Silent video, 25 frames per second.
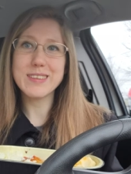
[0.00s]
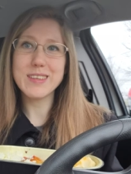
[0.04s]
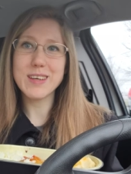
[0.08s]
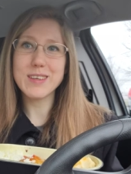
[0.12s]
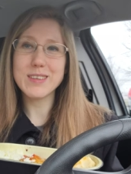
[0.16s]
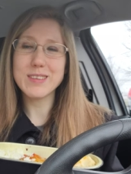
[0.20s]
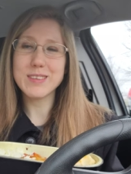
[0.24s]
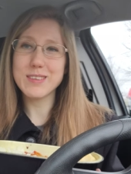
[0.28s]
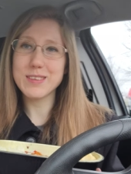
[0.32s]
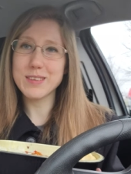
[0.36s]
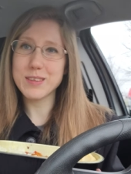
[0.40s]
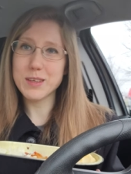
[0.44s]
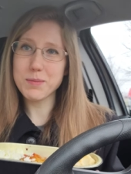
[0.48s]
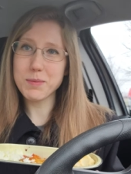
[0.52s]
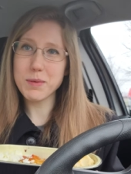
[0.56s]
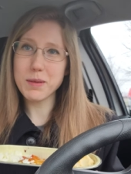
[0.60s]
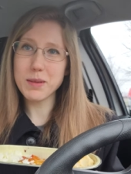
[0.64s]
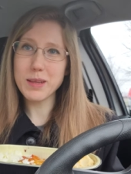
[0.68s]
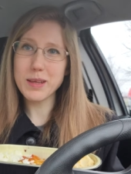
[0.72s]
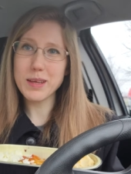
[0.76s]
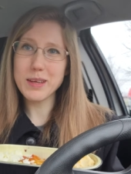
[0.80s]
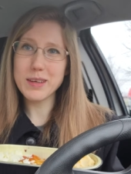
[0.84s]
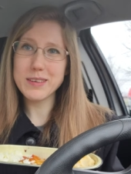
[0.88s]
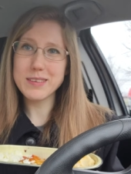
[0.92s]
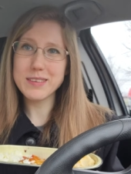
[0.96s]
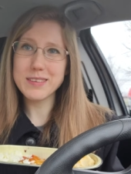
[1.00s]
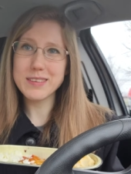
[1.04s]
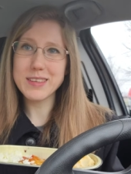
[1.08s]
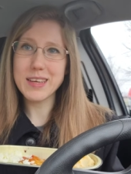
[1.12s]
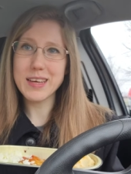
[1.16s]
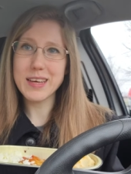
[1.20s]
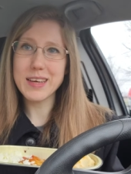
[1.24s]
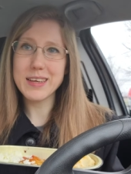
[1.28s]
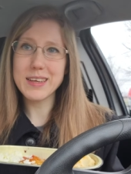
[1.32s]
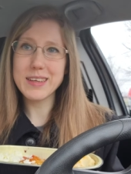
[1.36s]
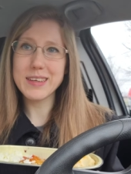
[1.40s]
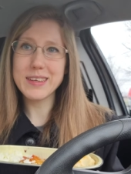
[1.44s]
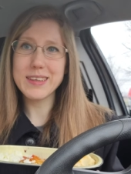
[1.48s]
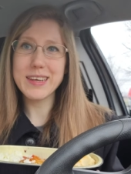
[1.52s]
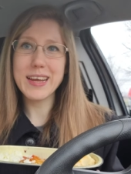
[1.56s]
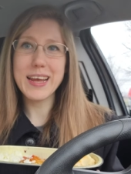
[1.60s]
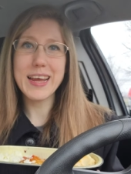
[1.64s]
Now it's a little bit later in the day,